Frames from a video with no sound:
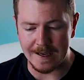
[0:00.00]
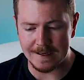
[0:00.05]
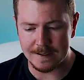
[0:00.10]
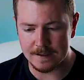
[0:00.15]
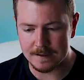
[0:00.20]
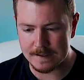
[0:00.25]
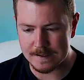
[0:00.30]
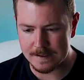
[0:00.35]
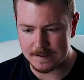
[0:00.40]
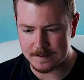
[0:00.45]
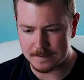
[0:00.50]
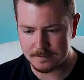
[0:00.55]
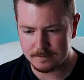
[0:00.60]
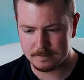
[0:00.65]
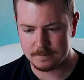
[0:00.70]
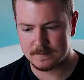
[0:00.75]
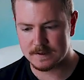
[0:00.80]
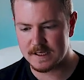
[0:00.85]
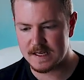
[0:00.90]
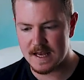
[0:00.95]
editing,
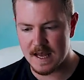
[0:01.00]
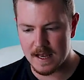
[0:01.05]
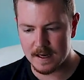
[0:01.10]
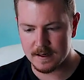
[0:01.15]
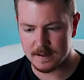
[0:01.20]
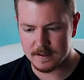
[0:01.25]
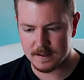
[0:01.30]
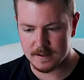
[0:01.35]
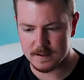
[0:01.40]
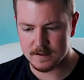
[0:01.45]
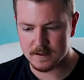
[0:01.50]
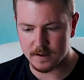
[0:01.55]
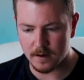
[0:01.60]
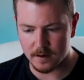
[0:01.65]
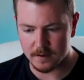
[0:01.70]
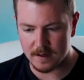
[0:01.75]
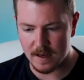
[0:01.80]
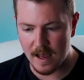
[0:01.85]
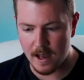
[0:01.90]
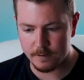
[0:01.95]
the edit is
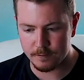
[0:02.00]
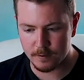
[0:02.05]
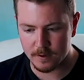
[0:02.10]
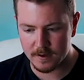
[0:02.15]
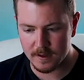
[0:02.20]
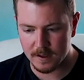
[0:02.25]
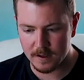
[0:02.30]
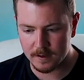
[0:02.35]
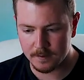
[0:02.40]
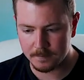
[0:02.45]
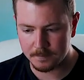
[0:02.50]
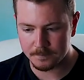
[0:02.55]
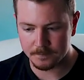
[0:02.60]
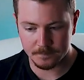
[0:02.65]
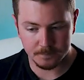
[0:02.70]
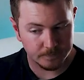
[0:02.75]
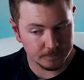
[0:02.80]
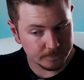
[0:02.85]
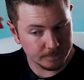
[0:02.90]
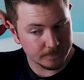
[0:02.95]
not everything,
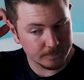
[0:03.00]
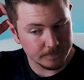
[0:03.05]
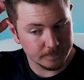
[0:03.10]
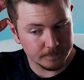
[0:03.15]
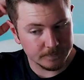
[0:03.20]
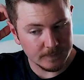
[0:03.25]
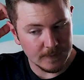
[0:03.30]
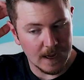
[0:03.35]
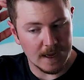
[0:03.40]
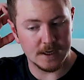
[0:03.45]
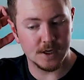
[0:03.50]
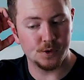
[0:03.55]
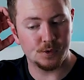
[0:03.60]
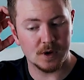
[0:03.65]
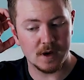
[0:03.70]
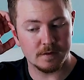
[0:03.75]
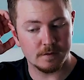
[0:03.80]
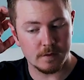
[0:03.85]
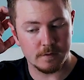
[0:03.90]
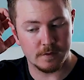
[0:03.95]
and you can
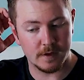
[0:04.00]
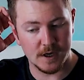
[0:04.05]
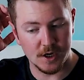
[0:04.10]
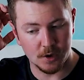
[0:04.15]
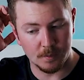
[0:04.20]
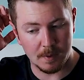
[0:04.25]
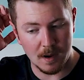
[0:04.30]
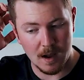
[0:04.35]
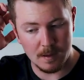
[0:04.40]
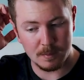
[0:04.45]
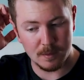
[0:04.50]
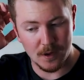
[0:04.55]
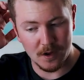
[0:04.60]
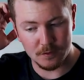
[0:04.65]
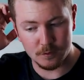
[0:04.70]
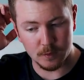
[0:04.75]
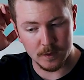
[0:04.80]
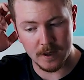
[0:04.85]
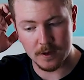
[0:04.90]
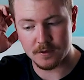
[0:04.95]
have a video pop
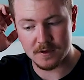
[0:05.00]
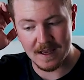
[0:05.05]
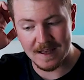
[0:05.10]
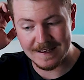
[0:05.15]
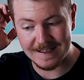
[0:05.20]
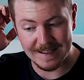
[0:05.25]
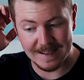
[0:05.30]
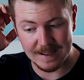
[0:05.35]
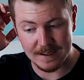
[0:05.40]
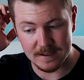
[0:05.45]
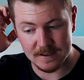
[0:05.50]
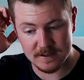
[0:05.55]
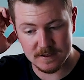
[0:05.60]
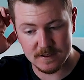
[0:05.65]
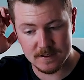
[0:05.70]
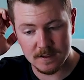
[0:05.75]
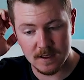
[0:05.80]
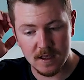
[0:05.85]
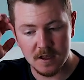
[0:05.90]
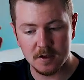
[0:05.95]
off without any
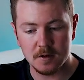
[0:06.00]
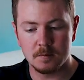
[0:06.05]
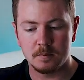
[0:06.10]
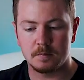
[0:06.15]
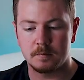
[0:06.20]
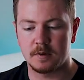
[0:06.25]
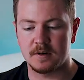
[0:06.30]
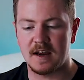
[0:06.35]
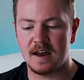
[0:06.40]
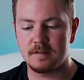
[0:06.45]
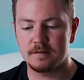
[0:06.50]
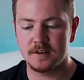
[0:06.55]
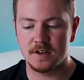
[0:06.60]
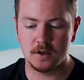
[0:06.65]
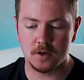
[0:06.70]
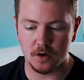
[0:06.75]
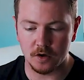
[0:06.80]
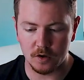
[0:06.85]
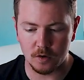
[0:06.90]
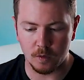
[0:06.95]
edits, but having
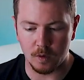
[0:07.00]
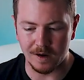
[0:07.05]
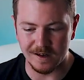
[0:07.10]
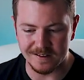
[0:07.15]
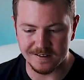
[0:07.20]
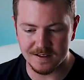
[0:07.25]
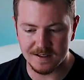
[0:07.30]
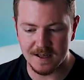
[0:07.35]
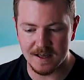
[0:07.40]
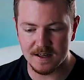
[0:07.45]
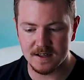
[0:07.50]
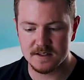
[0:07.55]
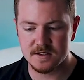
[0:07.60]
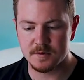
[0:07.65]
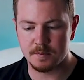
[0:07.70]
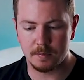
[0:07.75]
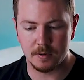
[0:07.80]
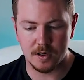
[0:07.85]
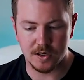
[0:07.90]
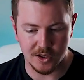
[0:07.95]
good quality edits
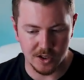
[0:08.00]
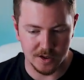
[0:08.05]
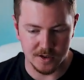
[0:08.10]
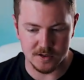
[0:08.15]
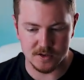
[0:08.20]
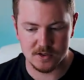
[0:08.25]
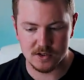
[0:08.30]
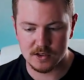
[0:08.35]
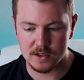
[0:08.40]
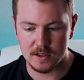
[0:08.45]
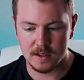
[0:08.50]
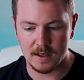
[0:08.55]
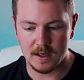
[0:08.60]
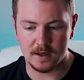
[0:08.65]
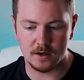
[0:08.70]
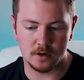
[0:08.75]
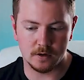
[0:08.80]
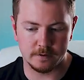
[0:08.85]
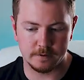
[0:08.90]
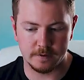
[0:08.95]
plus a
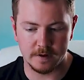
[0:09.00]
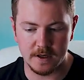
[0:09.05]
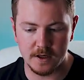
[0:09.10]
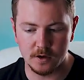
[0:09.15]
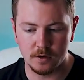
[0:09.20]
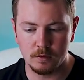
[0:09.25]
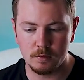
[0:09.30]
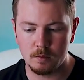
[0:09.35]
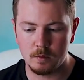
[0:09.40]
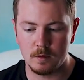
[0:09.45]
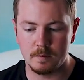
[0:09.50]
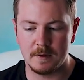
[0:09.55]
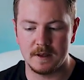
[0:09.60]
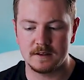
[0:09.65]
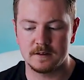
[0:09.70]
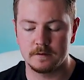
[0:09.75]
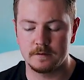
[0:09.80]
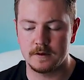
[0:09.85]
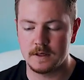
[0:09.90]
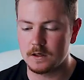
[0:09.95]
good video will make
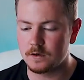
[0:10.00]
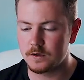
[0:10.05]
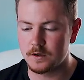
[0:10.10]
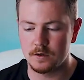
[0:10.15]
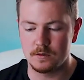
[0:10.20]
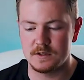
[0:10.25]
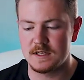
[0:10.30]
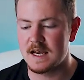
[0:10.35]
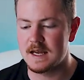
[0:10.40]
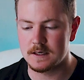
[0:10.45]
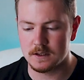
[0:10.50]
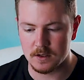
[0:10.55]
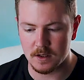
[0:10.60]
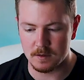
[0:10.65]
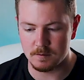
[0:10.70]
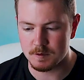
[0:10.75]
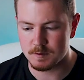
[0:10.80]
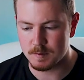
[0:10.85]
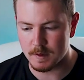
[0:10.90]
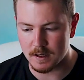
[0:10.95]
the video do 10
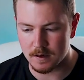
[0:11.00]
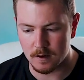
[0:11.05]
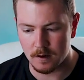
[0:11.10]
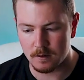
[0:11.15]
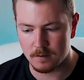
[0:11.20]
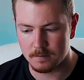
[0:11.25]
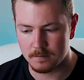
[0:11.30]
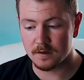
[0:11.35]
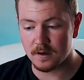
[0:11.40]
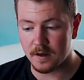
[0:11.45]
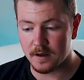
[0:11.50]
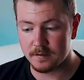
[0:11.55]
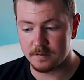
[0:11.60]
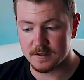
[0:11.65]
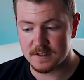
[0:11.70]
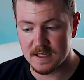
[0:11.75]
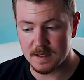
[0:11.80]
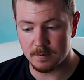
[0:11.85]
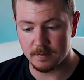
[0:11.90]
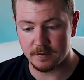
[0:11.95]
times better. I have a
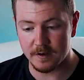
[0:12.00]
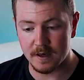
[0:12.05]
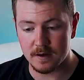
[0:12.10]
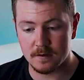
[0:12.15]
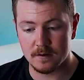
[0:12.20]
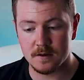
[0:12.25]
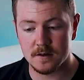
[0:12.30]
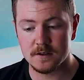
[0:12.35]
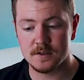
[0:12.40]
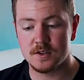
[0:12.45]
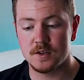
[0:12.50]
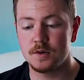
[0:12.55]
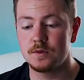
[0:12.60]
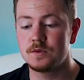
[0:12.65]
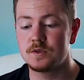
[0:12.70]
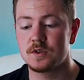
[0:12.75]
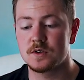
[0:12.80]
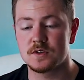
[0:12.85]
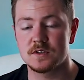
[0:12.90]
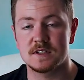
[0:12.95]
team of editors who
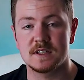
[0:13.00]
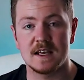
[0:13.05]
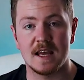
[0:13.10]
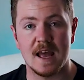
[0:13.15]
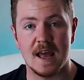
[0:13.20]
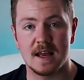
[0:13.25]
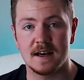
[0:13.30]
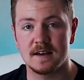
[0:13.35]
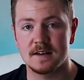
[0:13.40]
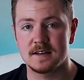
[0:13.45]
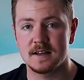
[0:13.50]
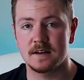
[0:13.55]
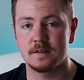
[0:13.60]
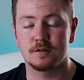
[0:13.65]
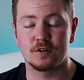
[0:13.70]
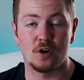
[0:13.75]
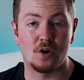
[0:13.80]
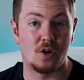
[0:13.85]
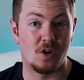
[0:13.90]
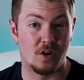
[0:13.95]
does the editing
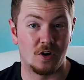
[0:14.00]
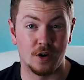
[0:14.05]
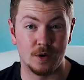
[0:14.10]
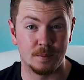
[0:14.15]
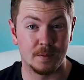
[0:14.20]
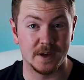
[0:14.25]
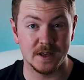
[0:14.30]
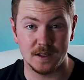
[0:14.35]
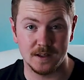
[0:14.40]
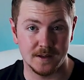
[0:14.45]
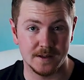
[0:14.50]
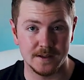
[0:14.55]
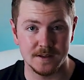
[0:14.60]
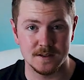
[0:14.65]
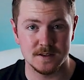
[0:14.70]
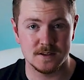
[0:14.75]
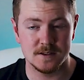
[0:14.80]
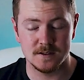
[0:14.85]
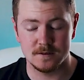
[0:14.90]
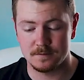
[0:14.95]
for all my
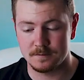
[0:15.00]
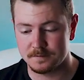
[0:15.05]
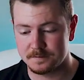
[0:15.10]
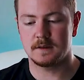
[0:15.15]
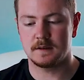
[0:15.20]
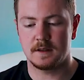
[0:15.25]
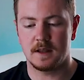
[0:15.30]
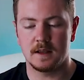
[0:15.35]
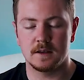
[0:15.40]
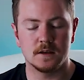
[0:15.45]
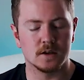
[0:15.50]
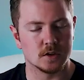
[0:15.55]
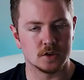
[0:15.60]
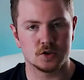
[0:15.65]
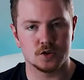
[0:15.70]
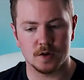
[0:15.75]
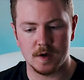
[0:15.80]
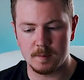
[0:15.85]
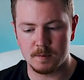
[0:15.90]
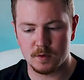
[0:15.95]
clients. Then your
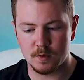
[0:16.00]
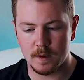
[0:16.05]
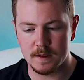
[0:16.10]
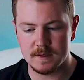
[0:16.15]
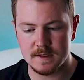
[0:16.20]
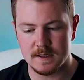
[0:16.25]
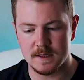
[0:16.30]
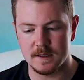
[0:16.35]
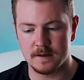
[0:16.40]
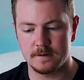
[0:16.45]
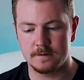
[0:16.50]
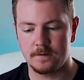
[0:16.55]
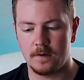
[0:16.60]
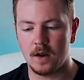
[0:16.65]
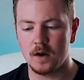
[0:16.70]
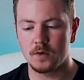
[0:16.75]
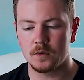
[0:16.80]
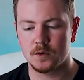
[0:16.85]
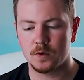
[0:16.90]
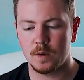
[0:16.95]
dream 20.
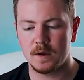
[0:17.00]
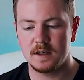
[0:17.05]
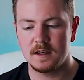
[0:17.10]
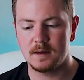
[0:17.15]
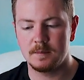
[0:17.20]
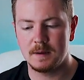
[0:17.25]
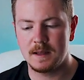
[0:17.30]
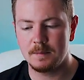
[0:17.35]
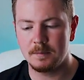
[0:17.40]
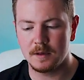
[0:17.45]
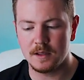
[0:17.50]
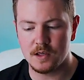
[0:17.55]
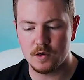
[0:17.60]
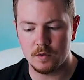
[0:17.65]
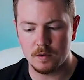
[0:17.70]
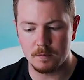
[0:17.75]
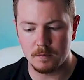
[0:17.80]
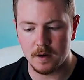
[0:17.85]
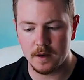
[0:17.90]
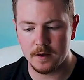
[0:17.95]
Follow 20 people you
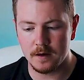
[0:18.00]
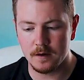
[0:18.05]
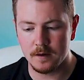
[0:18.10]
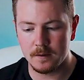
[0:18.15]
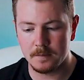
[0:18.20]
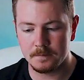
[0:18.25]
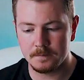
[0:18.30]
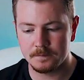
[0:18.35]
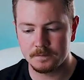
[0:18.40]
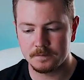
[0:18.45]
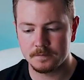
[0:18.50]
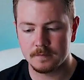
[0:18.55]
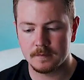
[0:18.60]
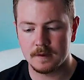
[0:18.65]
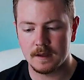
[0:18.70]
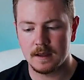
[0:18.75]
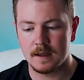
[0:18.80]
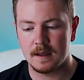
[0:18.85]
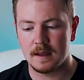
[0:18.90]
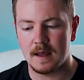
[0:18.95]
admire
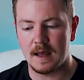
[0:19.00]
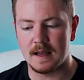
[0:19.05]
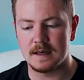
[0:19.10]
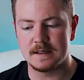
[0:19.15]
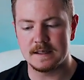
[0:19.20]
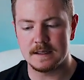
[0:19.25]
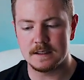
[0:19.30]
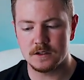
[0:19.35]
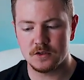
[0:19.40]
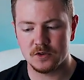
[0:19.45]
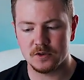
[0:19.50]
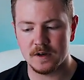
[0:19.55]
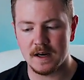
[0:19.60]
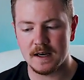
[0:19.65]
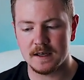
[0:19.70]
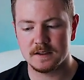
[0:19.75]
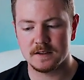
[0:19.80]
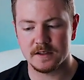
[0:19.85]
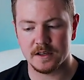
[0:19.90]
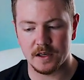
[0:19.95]
and
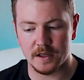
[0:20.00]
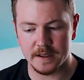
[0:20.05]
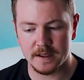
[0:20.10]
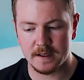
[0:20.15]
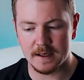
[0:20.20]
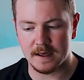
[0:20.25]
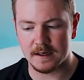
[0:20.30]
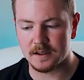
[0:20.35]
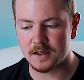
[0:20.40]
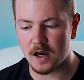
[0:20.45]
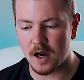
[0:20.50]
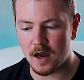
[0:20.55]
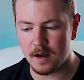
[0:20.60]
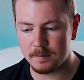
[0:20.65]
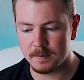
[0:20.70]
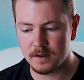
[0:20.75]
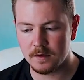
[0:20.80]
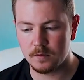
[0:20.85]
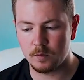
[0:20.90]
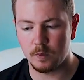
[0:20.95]
interact, like, and
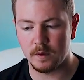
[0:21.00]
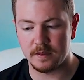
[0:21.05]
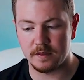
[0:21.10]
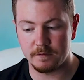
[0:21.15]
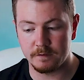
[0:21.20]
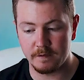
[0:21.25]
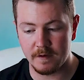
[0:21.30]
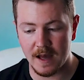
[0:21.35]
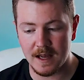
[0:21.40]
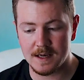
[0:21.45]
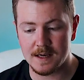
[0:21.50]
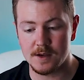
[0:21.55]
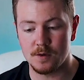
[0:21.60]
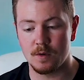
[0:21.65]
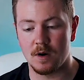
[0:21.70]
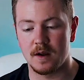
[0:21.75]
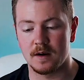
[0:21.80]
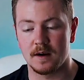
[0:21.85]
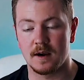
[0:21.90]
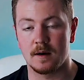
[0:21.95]
comment with value
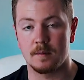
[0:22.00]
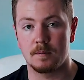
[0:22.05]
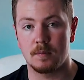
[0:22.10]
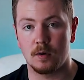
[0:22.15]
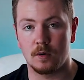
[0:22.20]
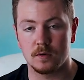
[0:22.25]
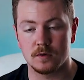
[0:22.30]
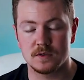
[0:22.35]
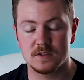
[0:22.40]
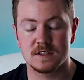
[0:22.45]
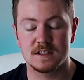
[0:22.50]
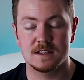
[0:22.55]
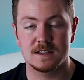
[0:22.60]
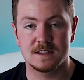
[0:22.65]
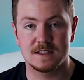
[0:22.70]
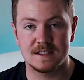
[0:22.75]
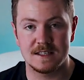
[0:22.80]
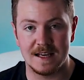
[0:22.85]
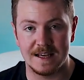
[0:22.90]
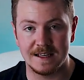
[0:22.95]
on their posts
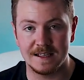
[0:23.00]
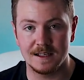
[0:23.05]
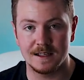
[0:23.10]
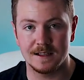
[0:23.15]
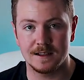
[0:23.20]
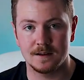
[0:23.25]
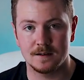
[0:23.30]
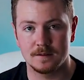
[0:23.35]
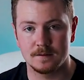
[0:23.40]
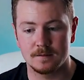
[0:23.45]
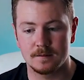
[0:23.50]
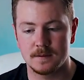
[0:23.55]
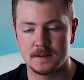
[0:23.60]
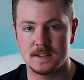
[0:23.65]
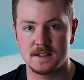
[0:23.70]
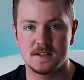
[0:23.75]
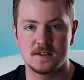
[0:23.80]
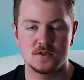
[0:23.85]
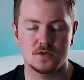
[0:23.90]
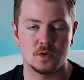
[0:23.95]
daily.
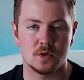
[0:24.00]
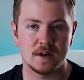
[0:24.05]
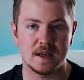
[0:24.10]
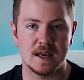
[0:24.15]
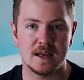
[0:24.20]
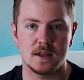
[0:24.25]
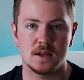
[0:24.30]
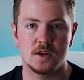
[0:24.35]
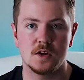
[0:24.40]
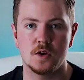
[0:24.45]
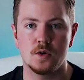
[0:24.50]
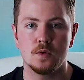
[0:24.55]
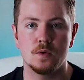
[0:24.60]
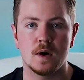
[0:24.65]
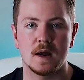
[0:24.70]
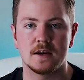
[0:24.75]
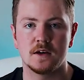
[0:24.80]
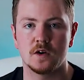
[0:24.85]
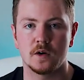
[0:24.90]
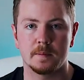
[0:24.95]
This is going to get you
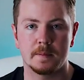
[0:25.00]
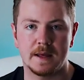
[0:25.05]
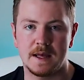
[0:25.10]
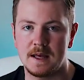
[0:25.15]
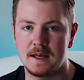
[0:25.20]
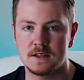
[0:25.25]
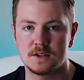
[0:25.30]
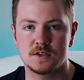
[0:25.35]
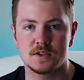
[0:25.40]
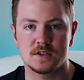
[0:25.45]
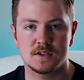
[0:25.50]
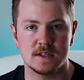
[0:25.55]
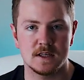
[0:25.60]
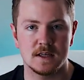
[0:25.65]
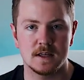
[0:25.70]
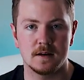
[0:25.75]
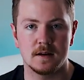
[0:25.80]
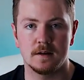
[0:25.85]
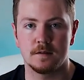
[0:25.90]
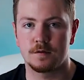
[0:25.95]
and your page
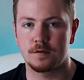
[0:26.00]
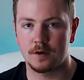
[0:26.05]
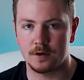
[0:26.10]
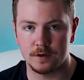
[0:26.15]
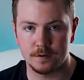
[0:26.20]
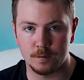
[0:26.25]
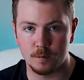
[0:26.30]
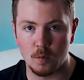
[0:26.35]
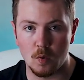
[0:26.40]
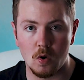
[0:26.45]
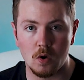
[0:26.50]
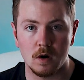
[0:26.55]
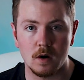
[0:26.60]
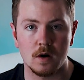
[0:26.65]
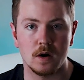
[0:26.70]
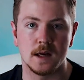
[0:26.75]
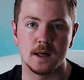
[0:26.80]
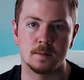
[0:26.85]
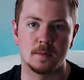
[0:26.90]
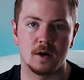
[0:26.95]
seen in front of more
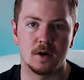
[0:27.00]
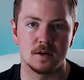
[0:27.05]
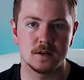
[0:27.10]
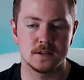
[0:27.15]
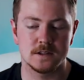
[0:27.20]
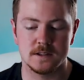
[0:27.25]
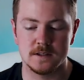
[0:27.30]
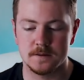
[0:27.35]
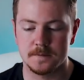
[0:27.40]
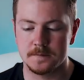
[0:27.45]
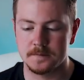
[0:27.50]
eyeballs.